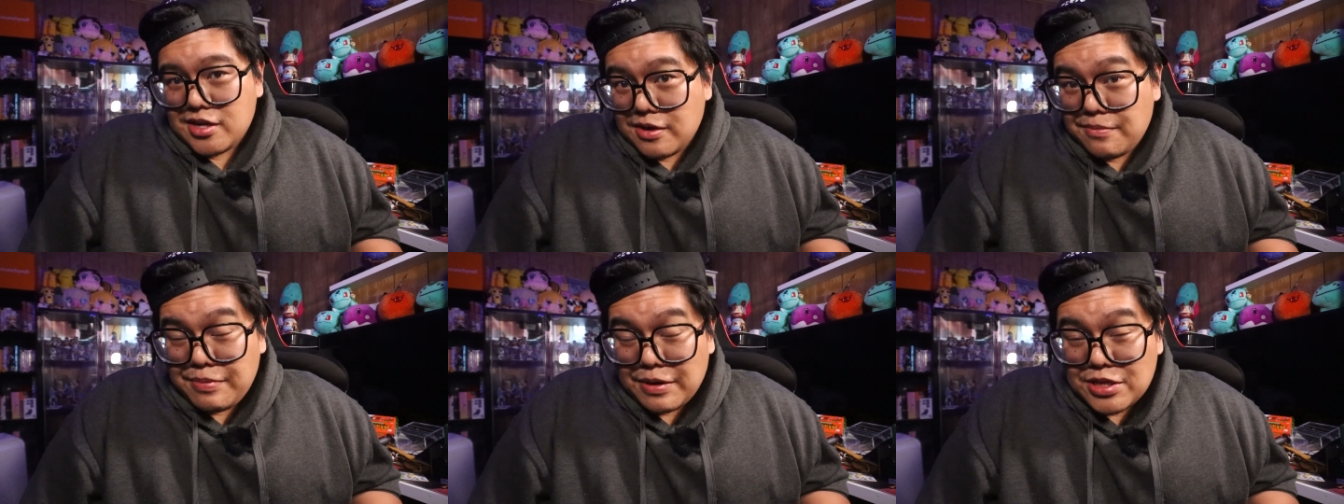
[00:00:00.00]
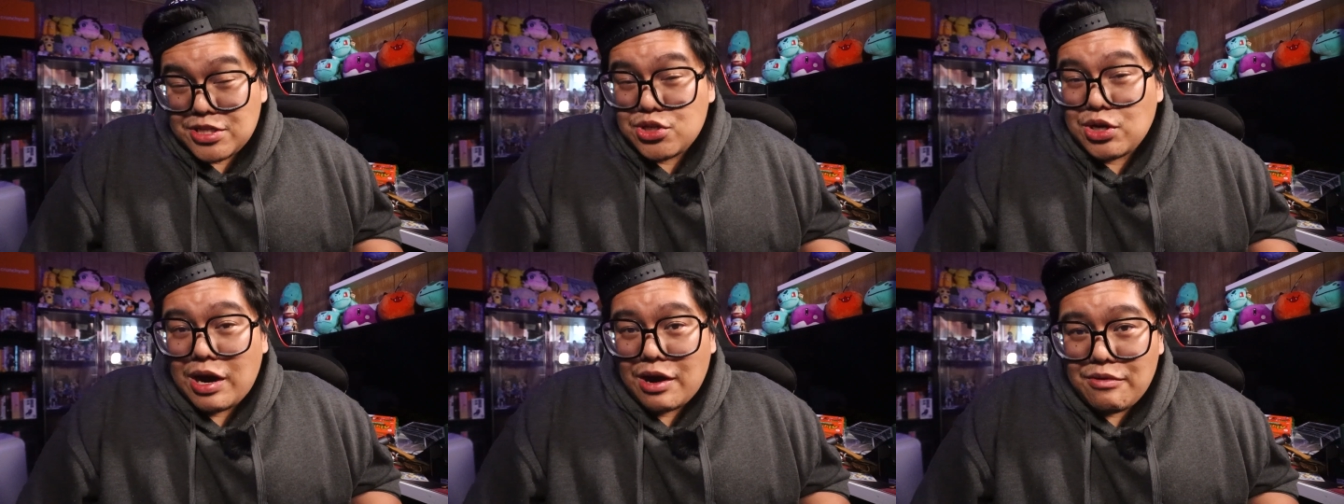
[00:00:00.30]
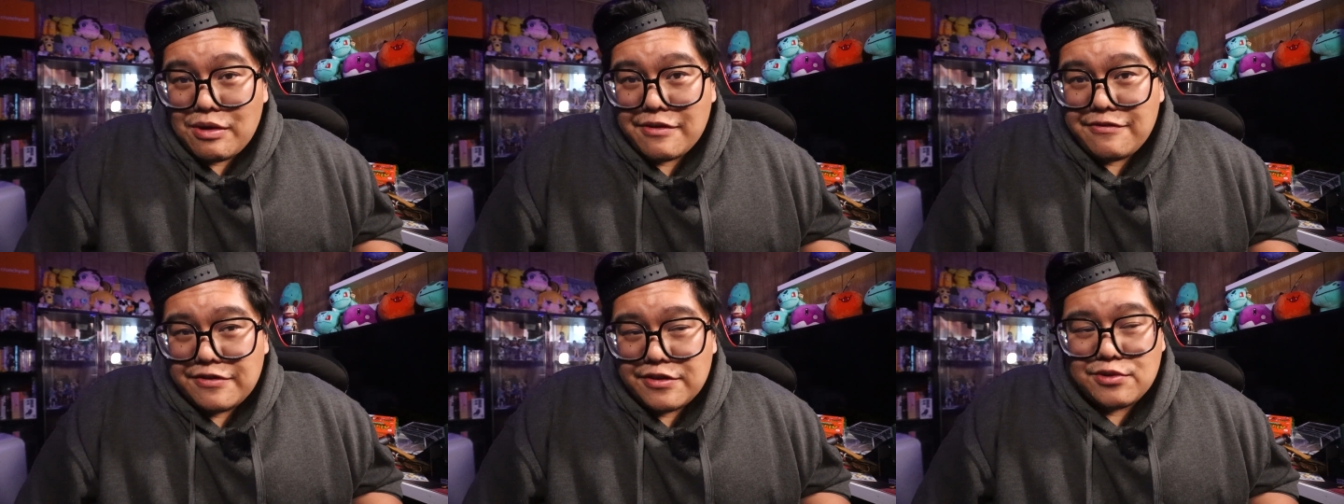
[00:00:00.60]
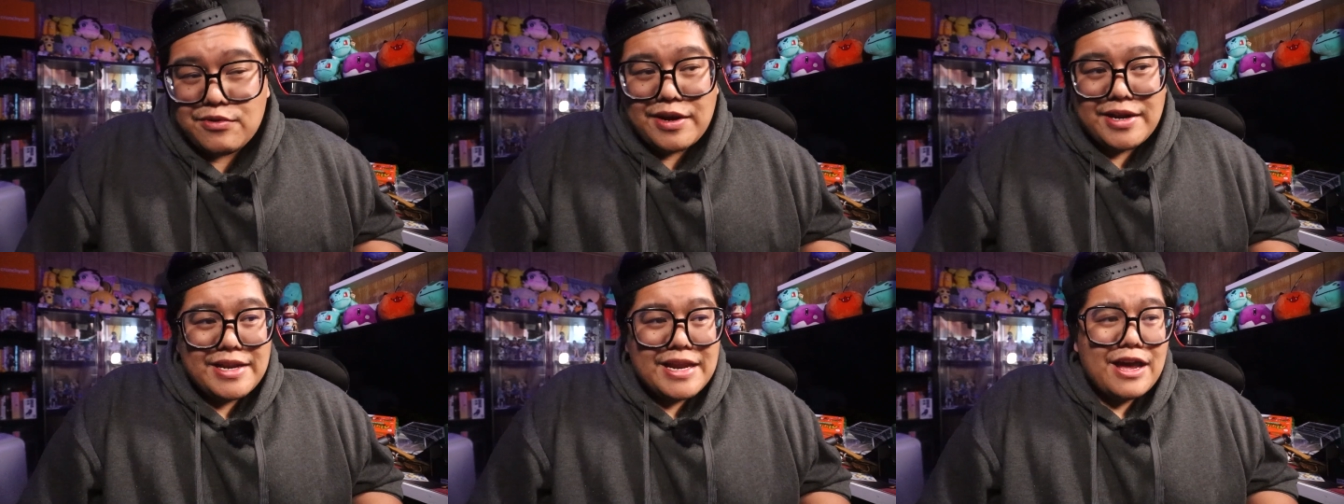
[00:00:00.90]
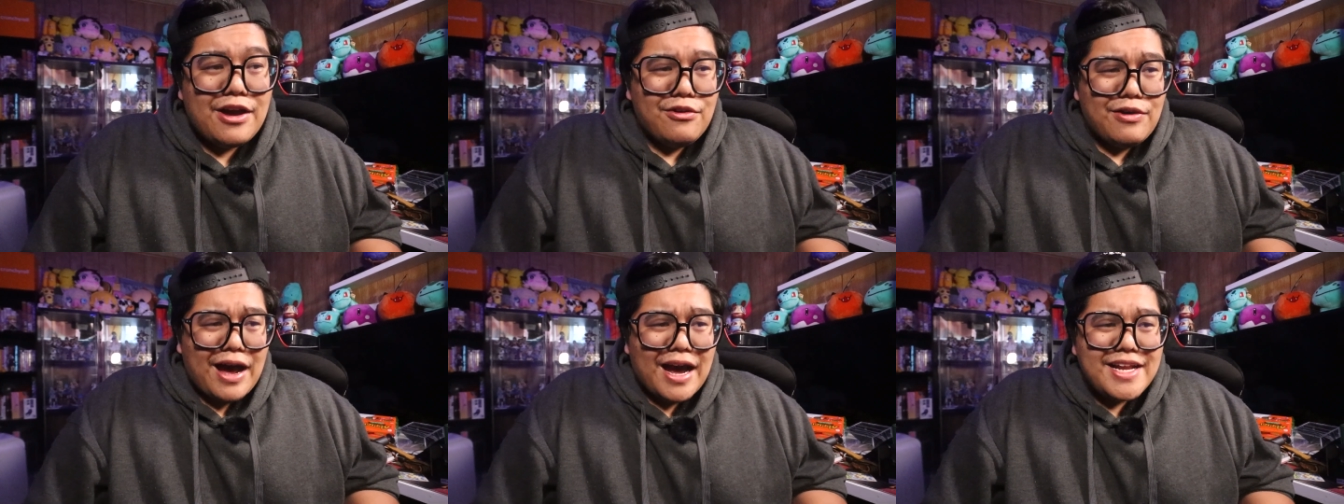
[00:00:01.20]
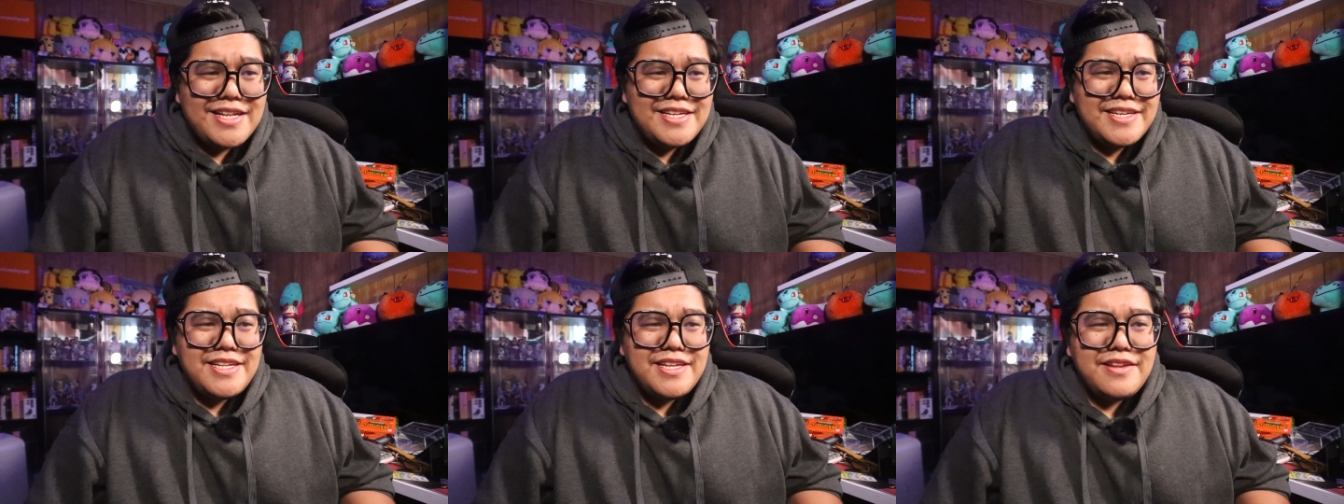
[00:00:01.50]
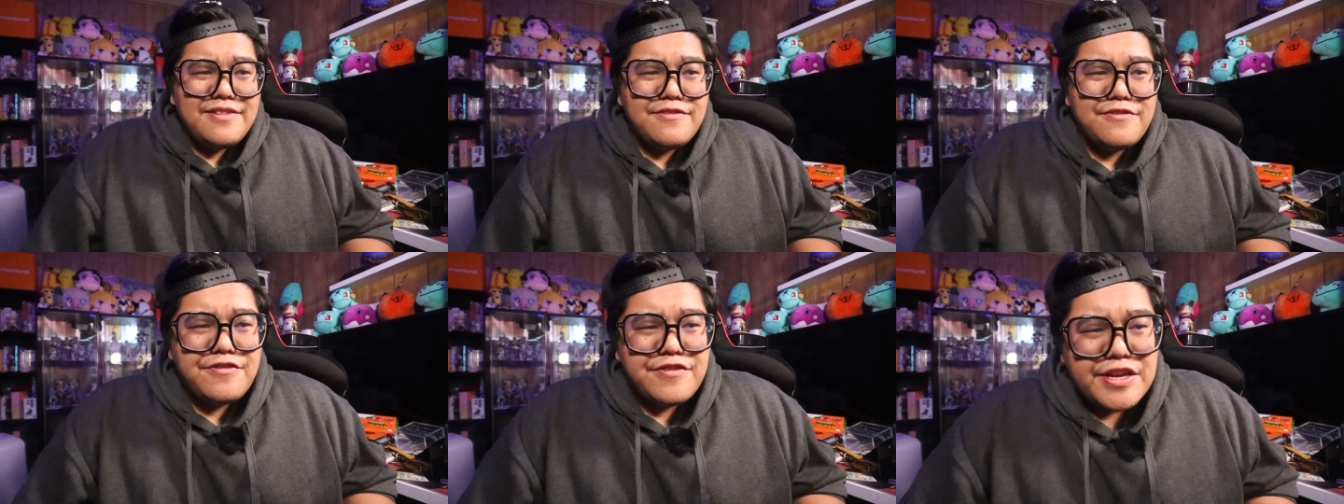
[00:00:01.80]
compared to how I feel right now. I
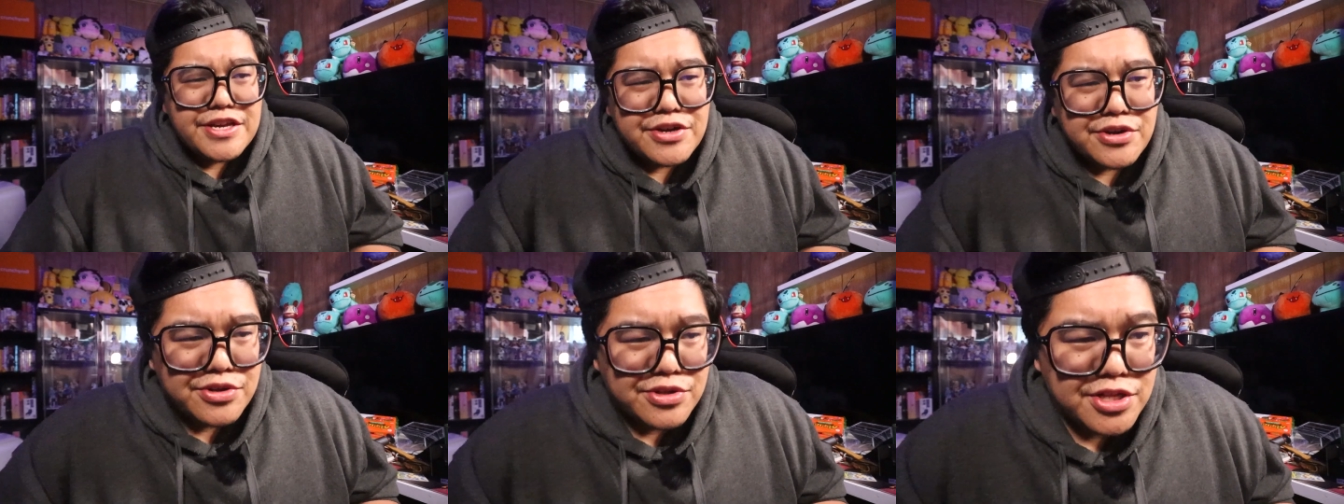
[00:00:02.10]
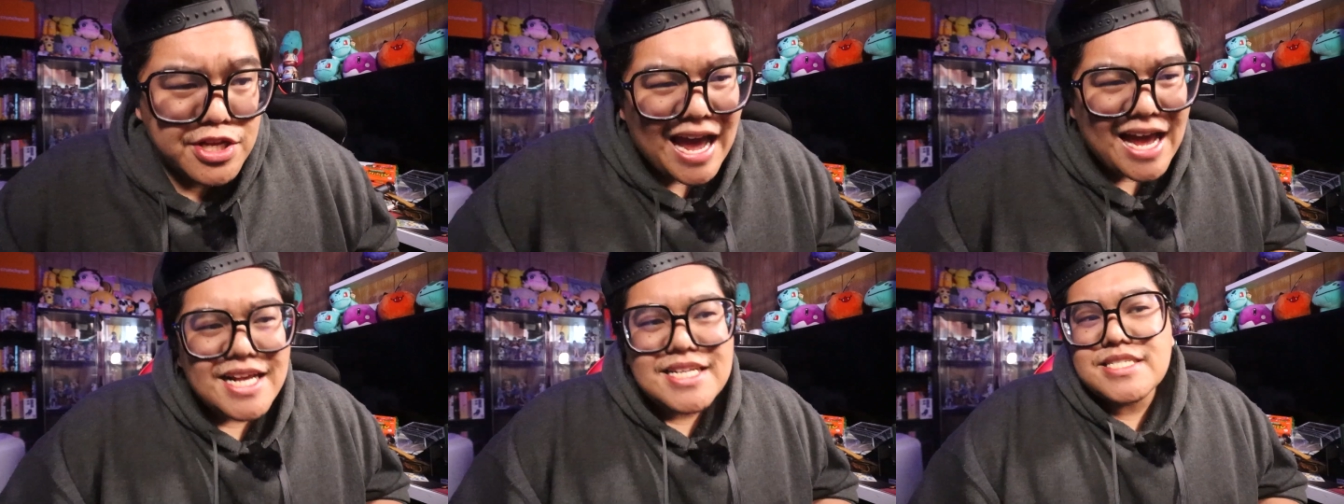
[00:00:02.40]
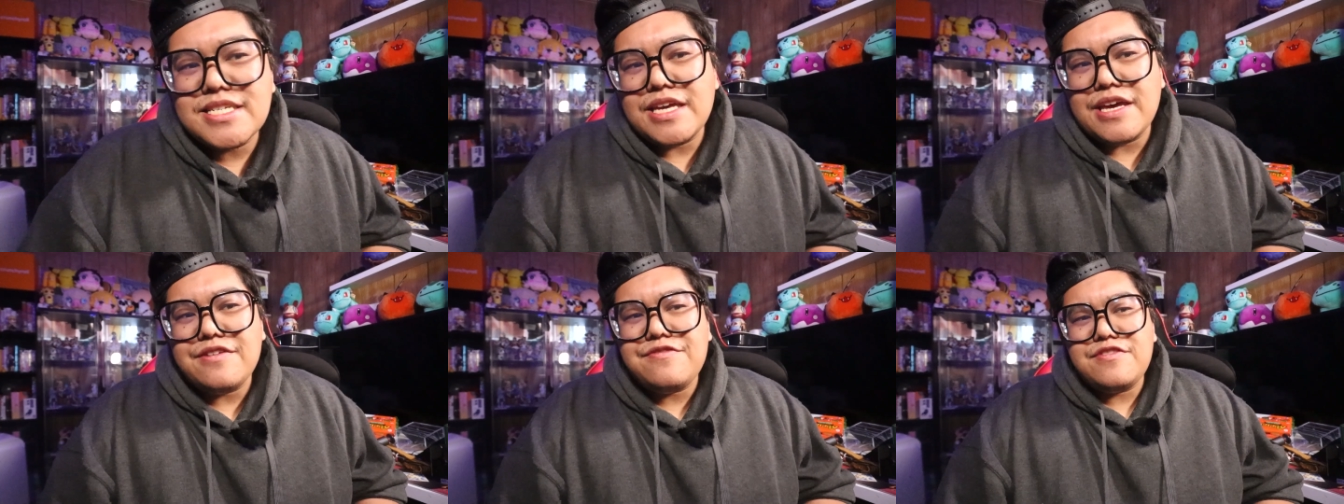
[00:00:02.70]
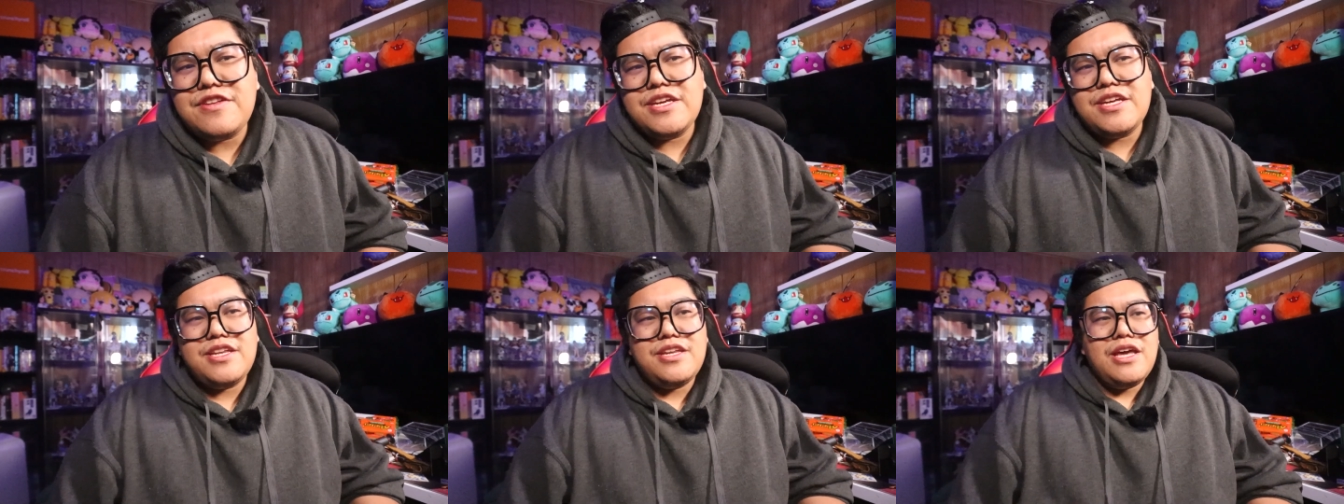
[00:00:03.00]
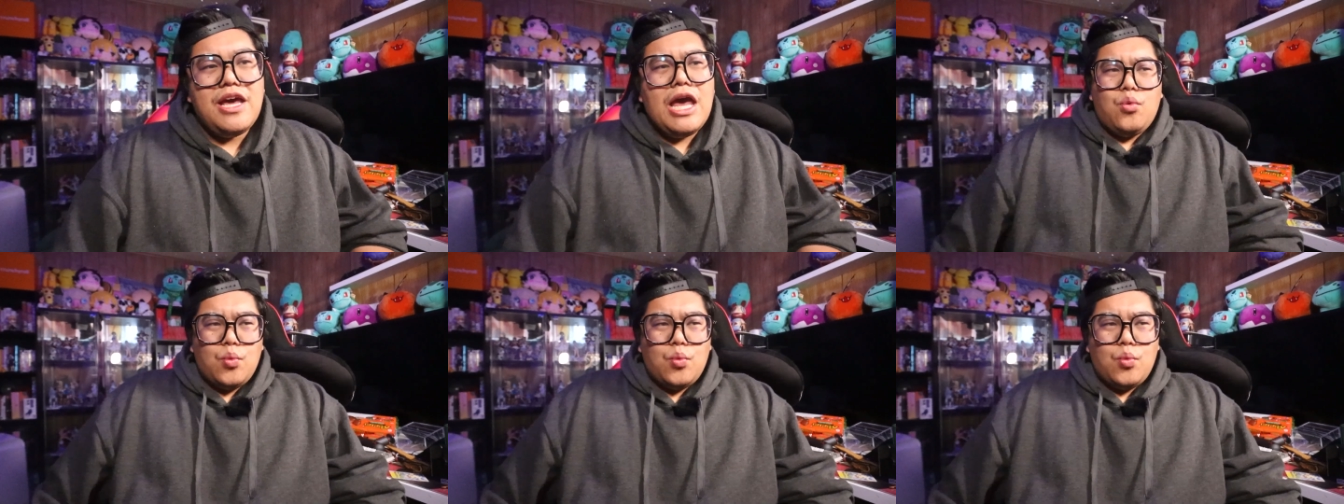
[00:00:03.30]
didn't feel as gifted